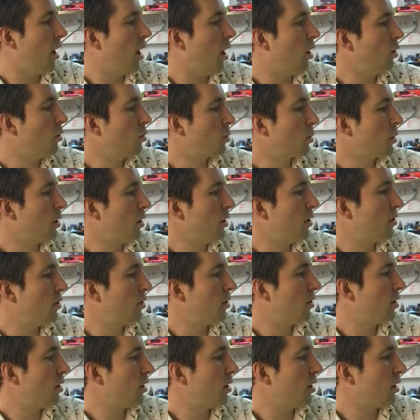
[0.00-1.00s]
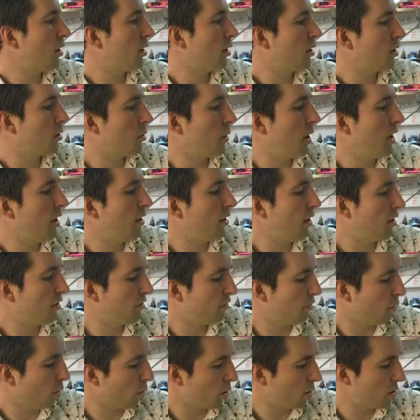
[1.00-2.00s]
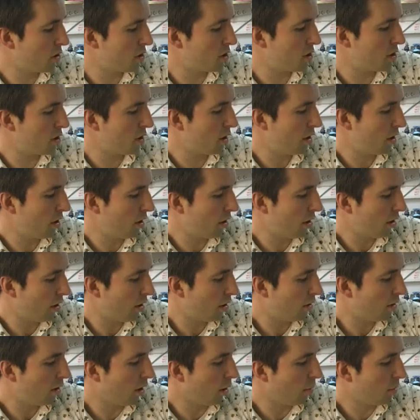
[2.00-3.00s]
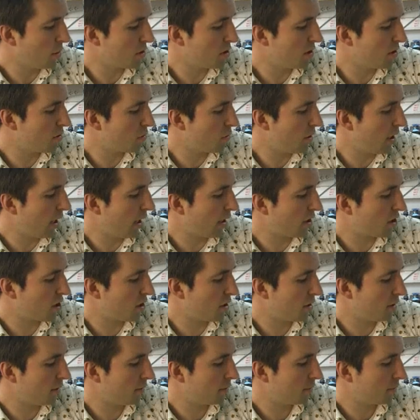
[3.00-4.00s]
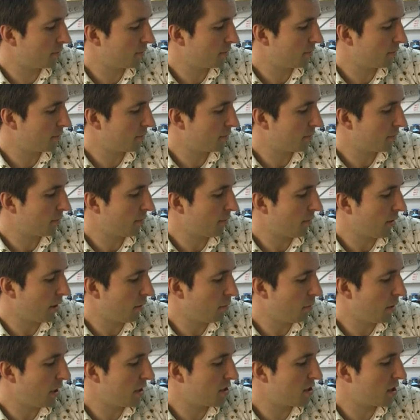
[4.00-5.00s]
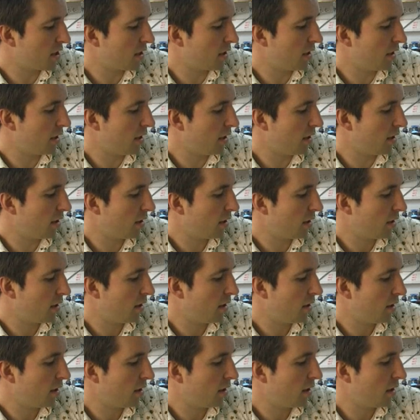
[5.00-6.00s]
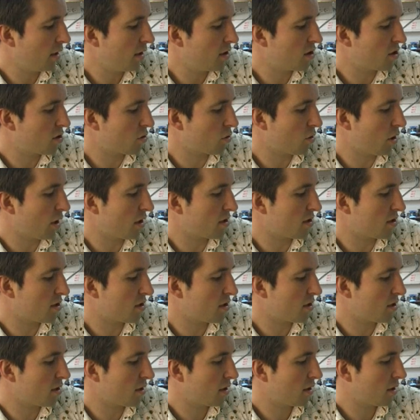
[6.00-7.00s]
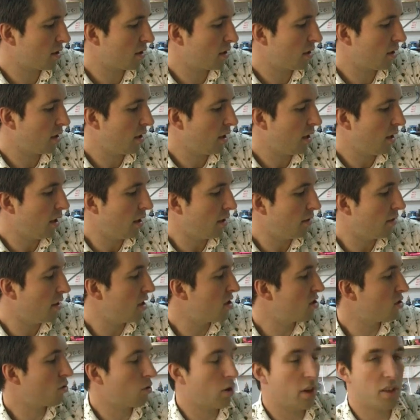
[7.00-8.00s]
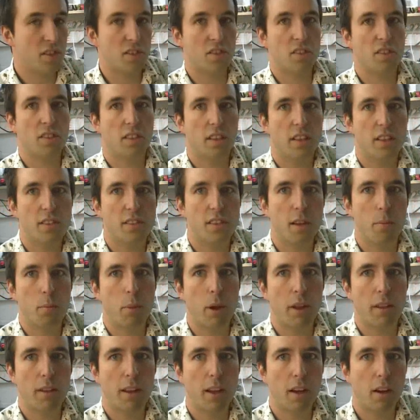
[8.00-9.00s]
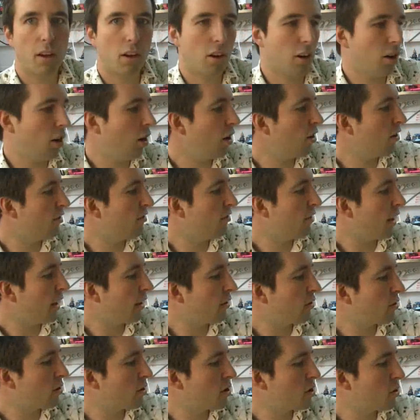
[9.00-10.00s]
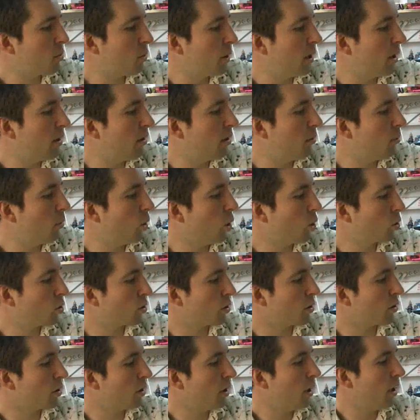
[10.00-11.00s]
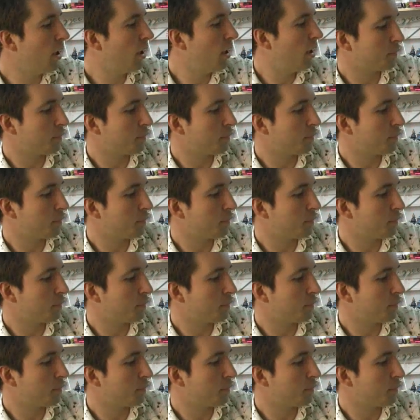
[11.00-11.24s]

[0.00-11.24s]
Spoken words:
outward, creating force. The opposite reaction basically is thrust. This thrust is depending on a lot of factors within the motor.